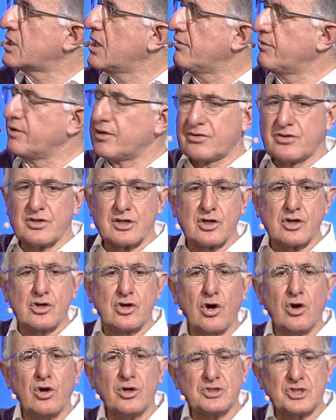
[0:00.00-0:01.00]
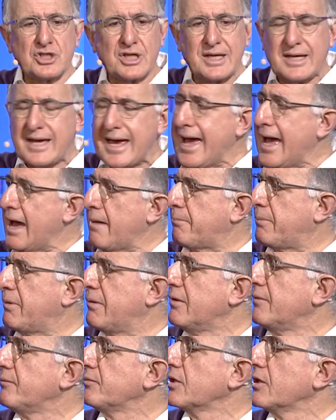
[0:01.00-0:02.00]
cover The God Gap.
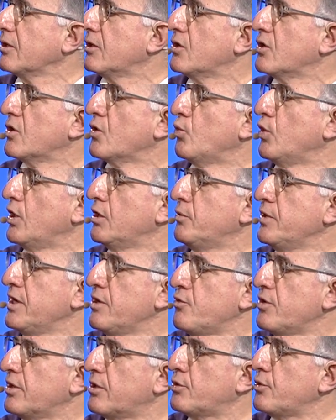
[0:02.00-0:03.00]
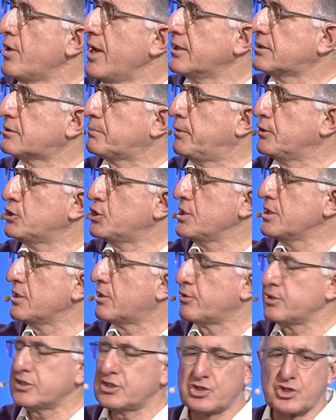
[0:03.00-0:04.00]
Will we regret pushing
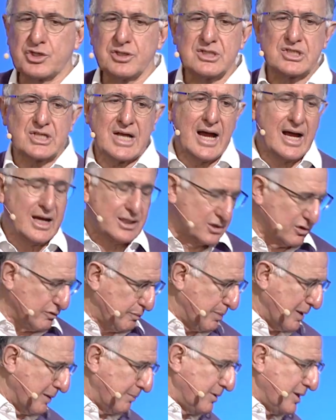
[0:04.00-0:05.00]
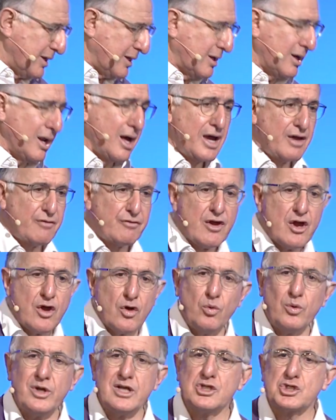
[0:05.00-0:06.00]
Christians out of public life?
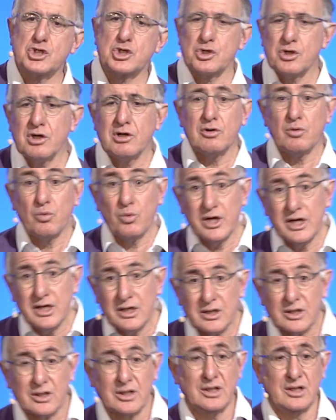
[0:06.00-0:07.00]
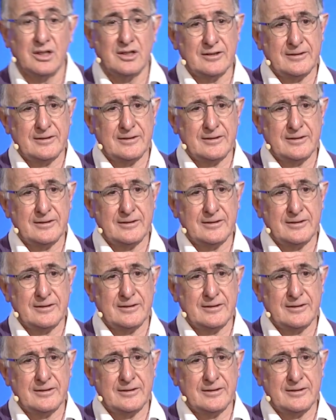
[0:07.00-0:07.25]
We sure will.